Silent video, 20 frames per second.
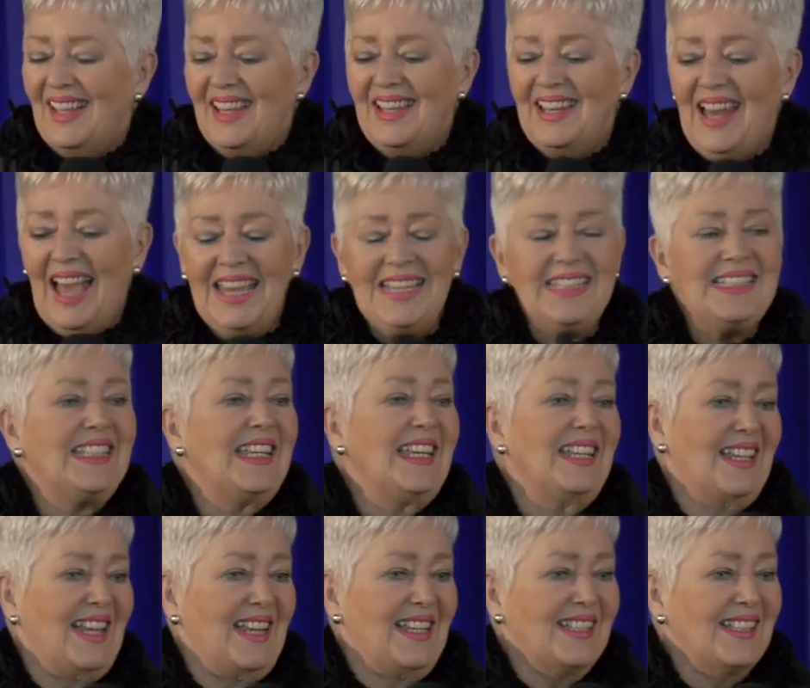
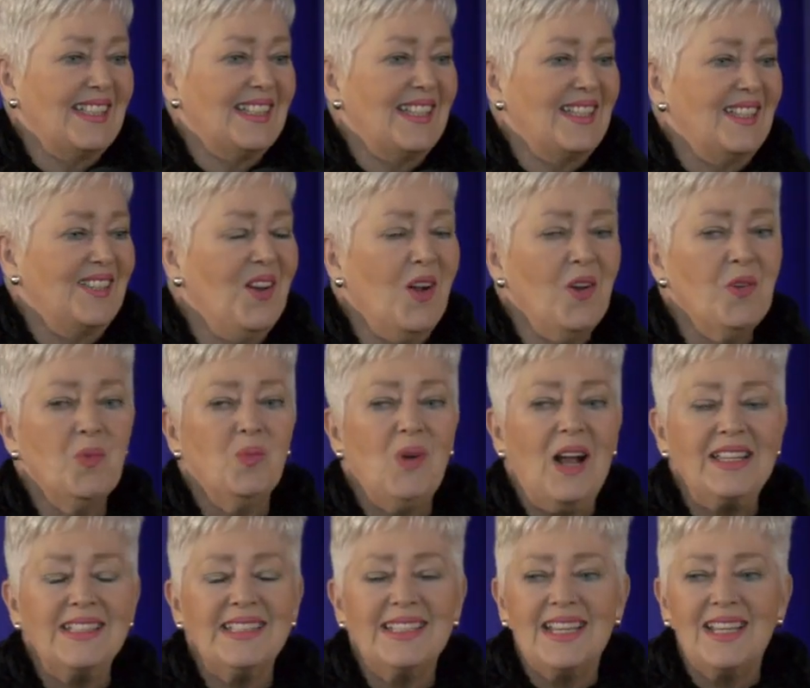Laziness, not
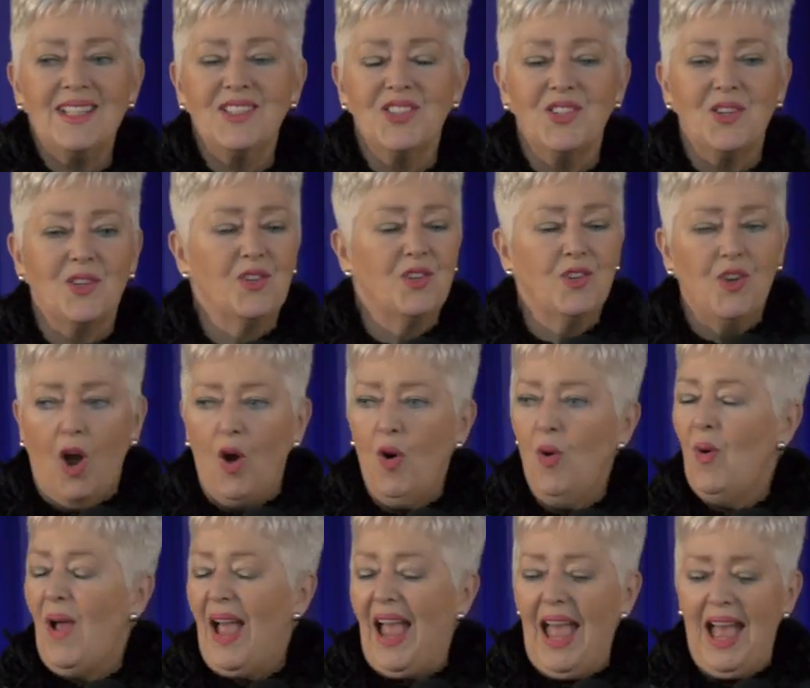wanting to
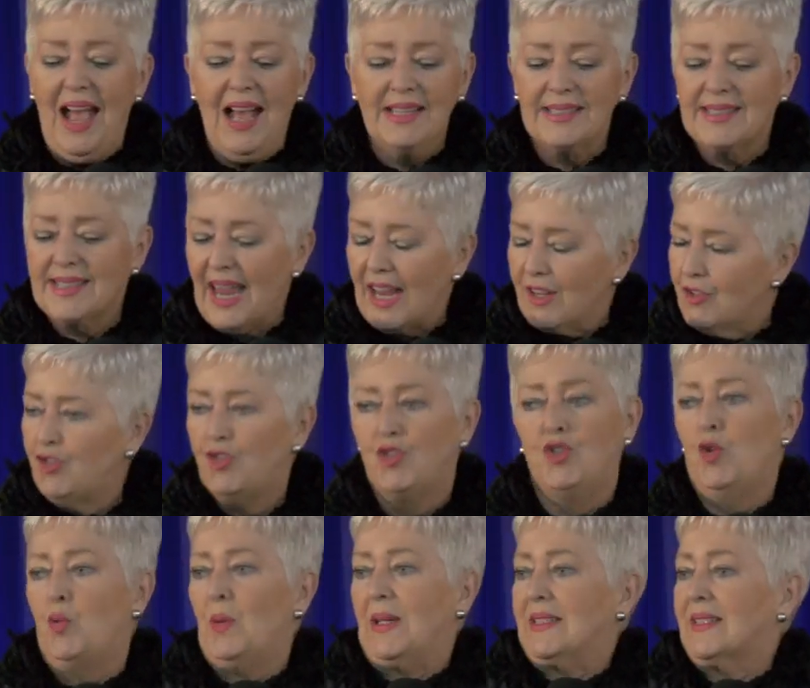go out and
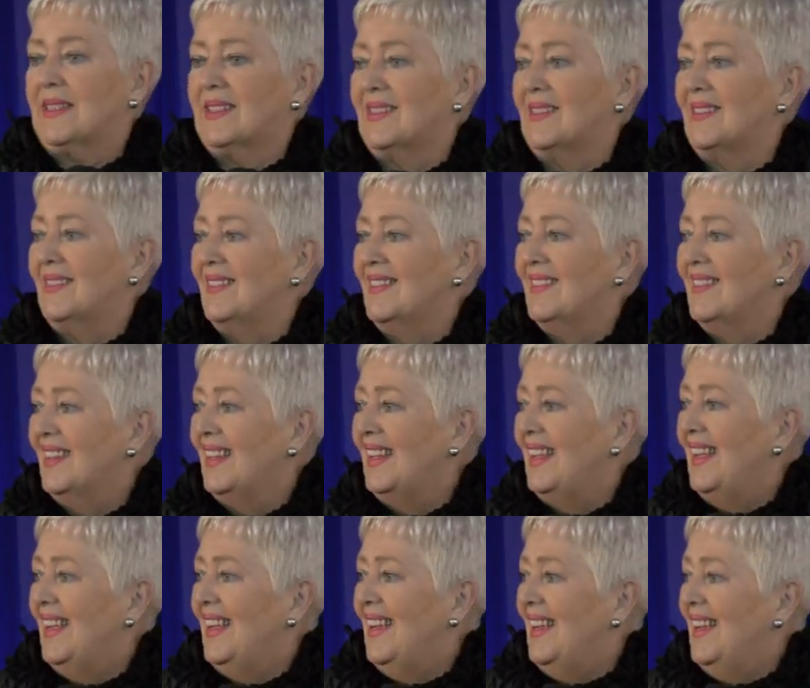do it.
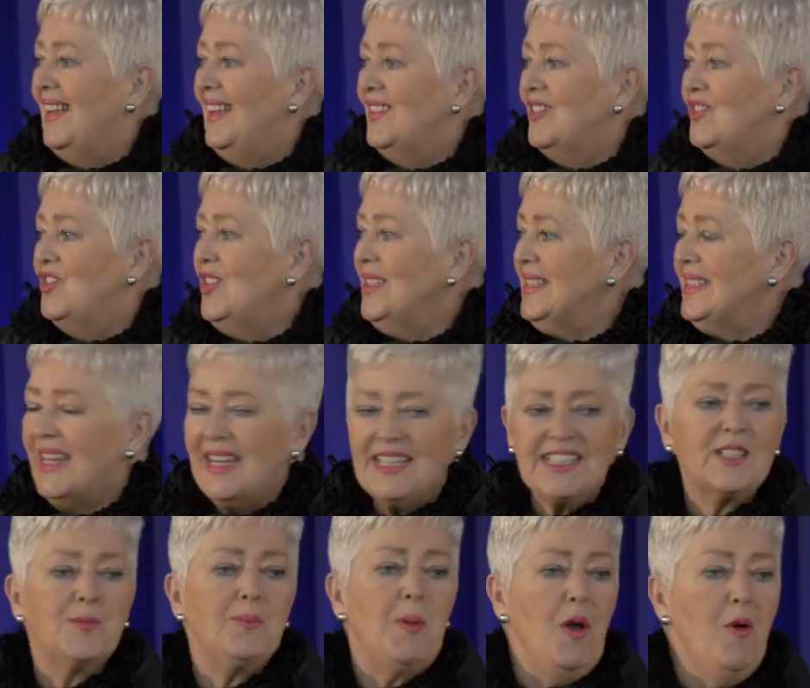Just
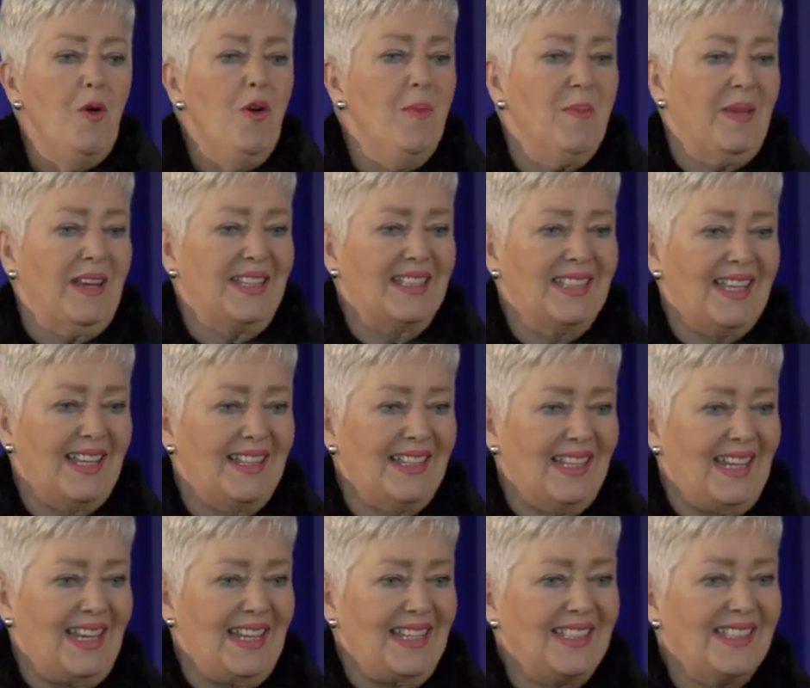experiment at
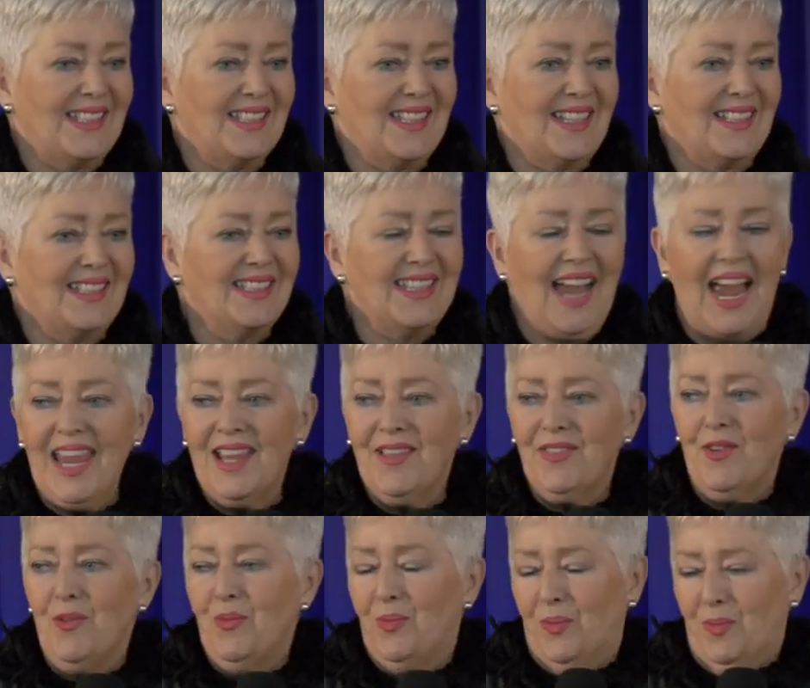least.
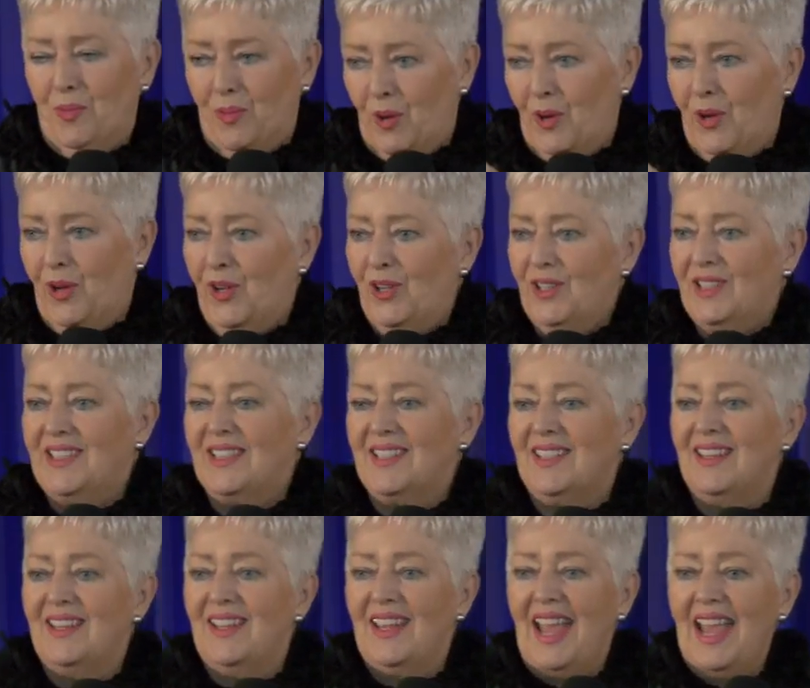Take the word
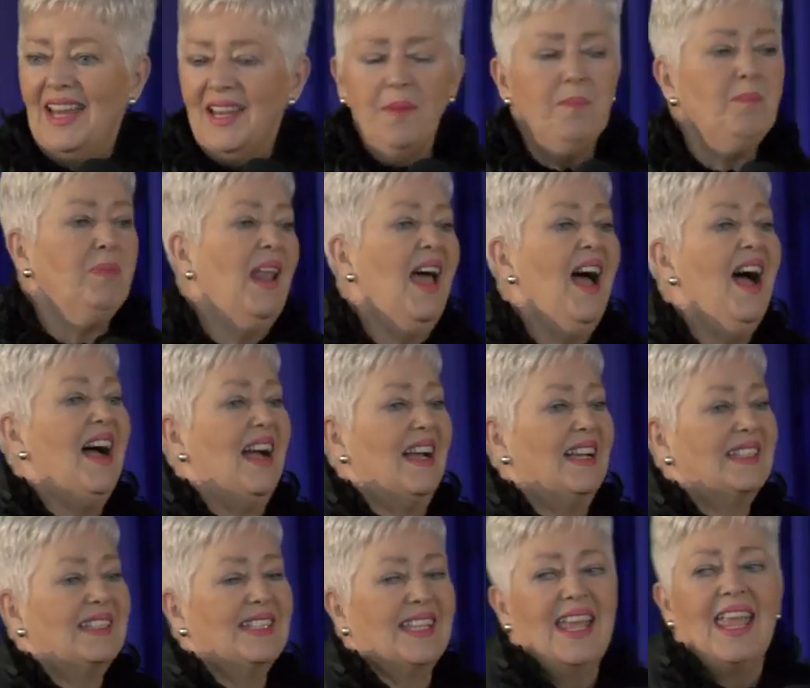and
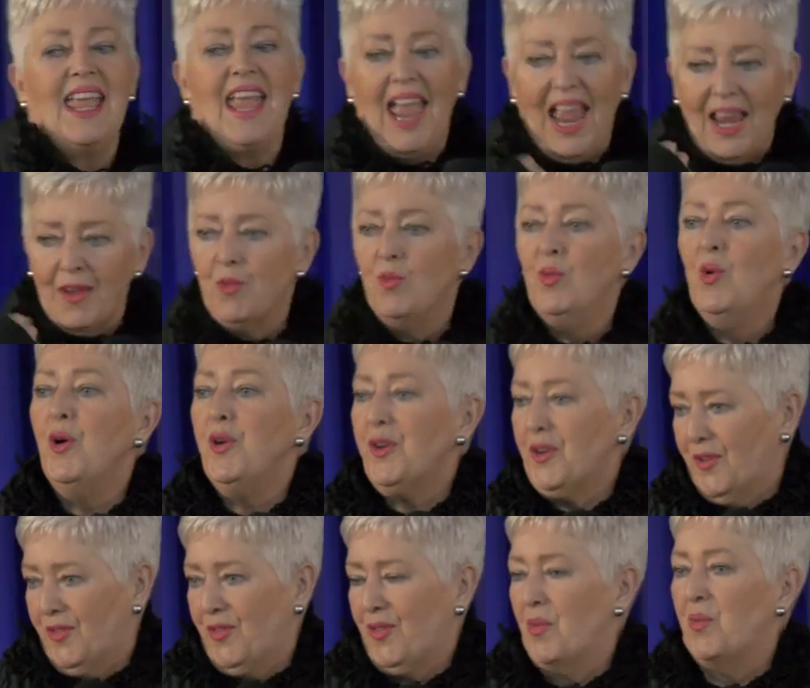apply it and
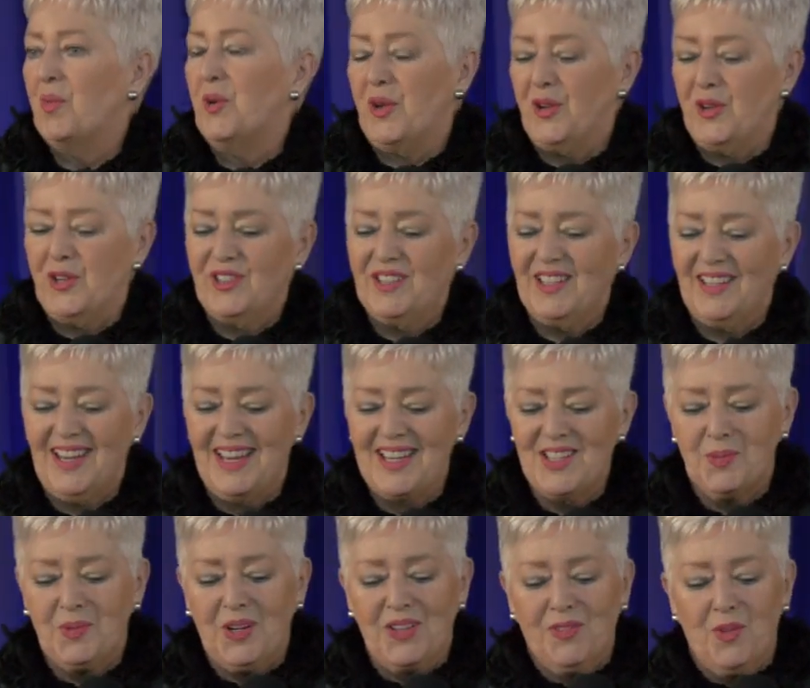work the word,
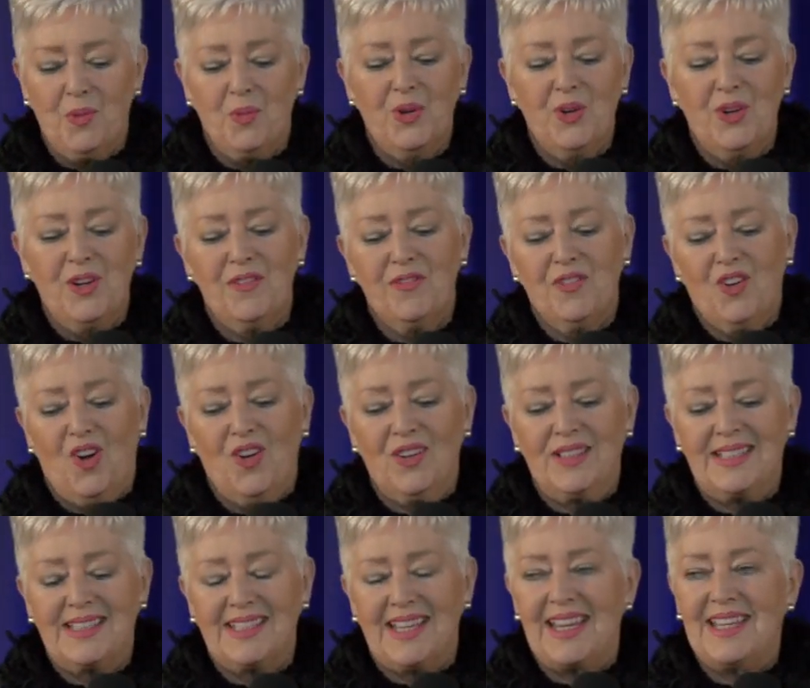is what the word of
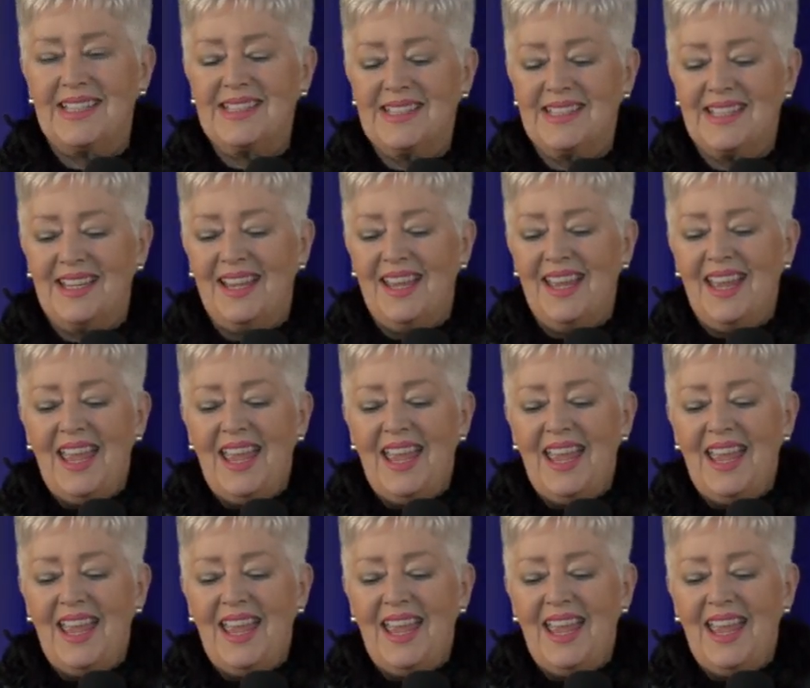God says.